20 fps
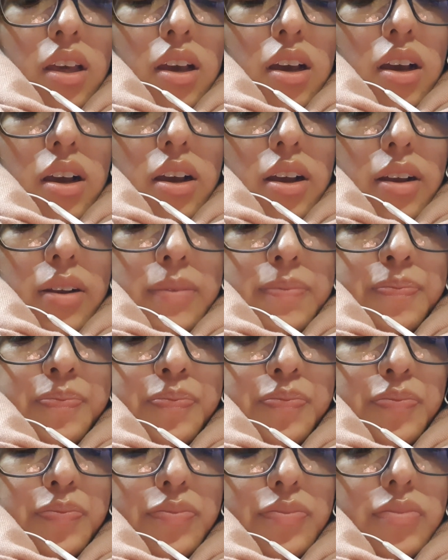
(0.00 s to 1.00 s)
Um,
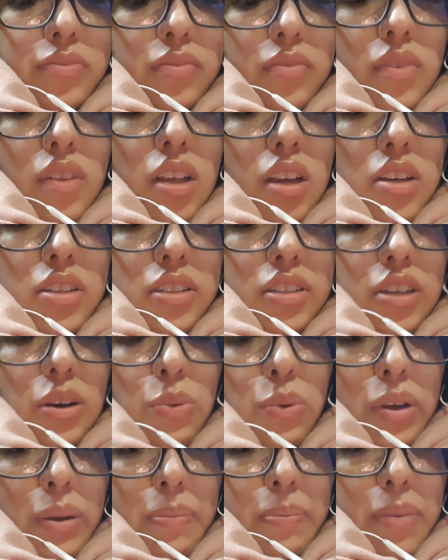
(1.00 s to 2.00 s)
so
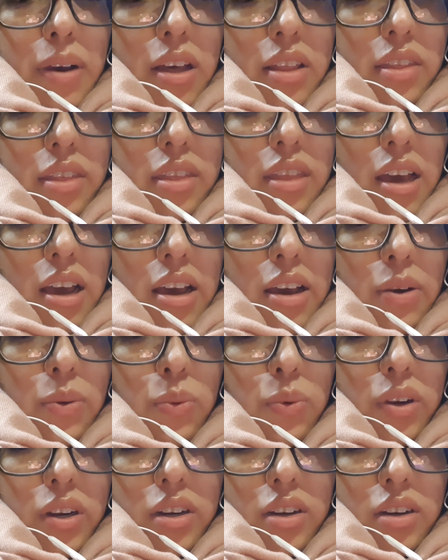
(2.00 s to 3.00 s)
we bought that.
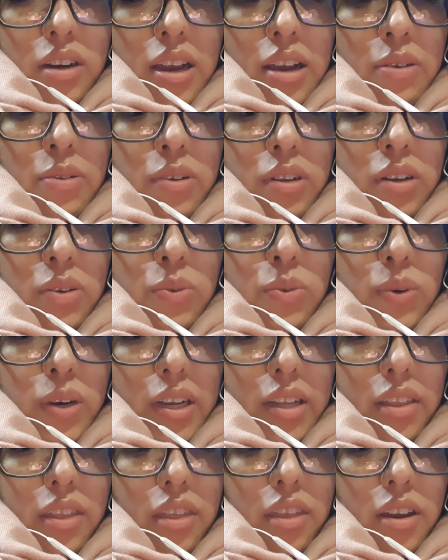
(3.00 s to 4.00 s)
We're now on our
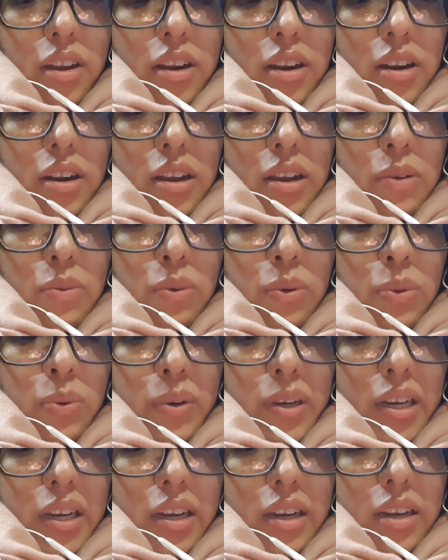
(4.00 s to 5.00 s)
way there, and
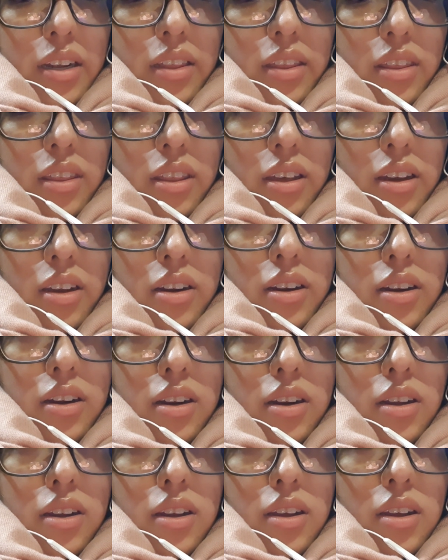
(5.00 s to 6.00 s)
when we get there,
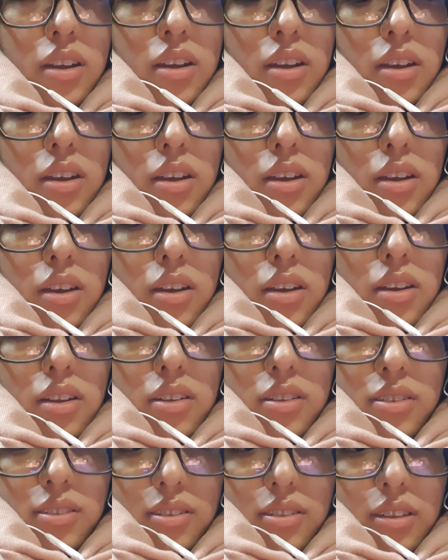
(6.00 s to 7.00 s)

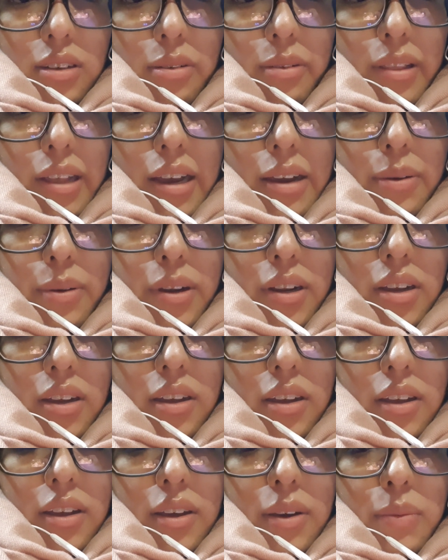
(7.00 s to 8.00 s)
so loud.
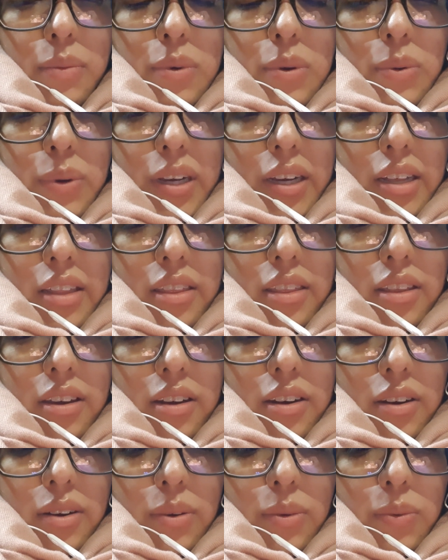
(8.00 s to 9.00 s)
When we get
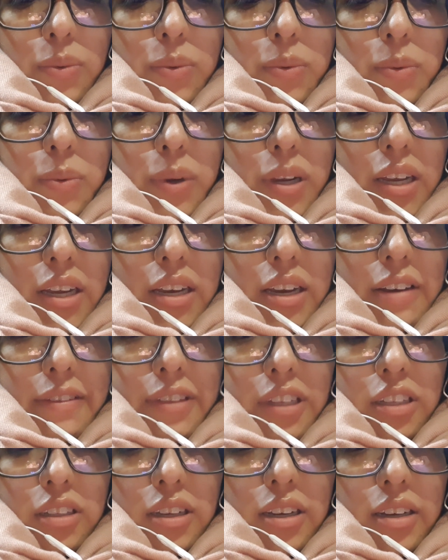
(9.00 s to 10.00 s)
there, we have
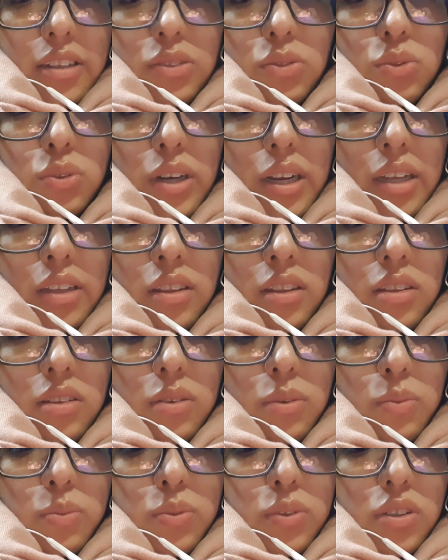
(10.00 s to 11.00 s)
to take a train
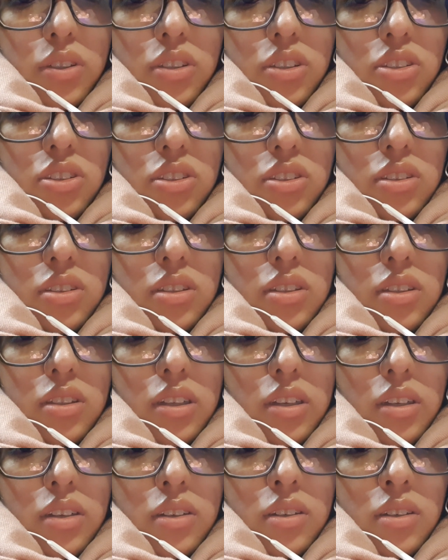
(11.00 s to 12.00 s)
to Bruges,
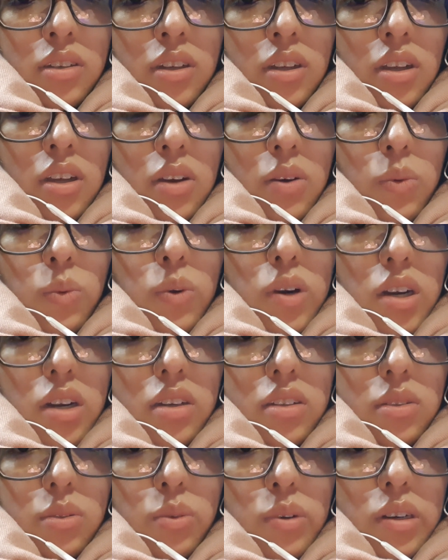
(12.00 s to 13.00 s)
then
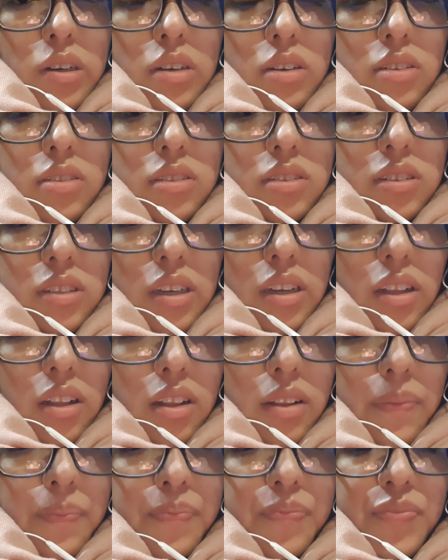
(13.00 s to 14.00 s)
walk to our
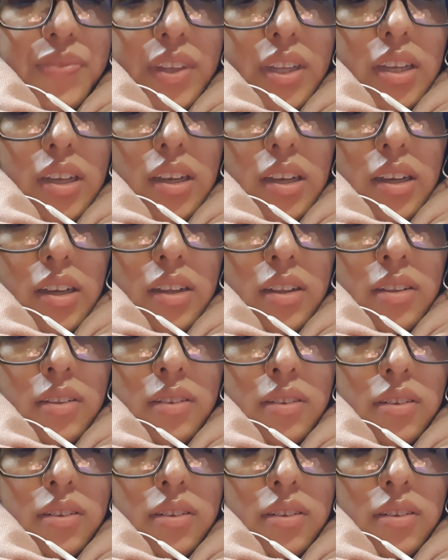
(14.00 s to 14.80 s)
hostel, and